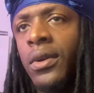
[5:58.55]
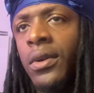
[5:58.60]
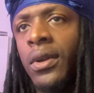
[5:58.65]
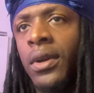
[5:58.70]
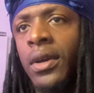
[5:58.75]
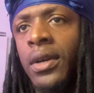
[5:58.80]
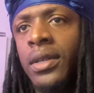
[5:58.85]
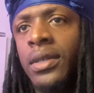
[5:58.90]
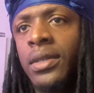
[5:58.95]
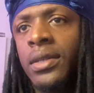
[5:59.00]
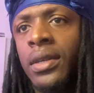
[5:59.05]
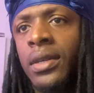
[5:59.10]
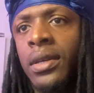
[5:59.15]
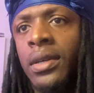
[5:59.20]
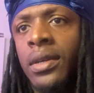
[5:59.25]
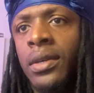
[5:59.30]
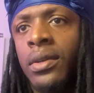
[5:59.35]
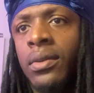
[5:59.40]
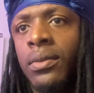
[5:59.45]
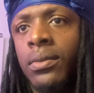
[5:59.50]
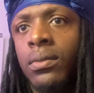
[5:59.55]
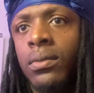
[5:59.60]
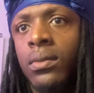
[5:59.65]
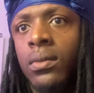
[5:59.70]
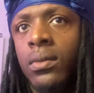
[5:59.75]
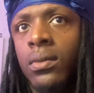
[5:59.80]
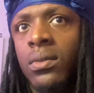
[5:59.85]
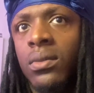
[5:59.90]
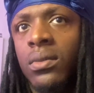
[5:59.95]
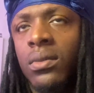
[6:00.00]
You know what I'm saying?
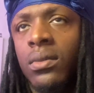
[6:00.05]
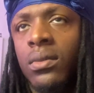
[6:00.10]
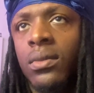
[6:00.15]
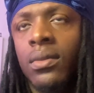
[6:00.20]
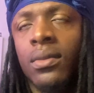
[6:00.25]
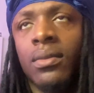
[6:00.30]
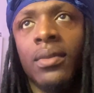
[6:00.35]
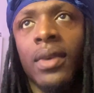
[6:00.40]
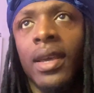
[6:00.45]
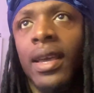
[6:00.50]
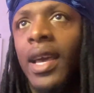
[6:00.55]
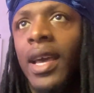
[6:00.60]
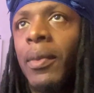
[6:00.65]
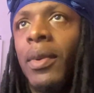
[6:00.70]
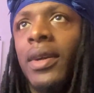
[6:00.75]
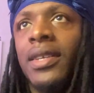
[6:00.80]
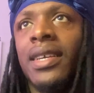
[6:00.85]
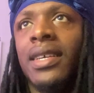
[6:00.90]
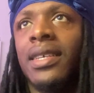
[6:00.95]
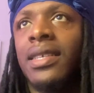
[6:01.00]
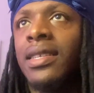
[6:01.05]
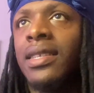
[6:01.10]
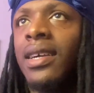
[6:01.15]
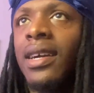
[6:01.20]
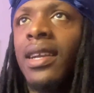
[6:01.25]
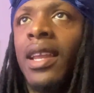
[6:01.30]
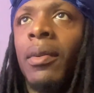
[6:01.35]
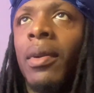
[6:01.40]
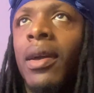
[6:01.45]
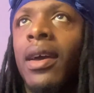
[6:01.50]
Everybody just
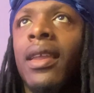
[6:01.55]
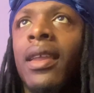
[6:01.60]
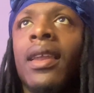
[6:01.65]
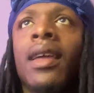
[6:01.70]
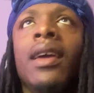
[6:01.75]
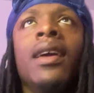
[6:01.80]
looking at me because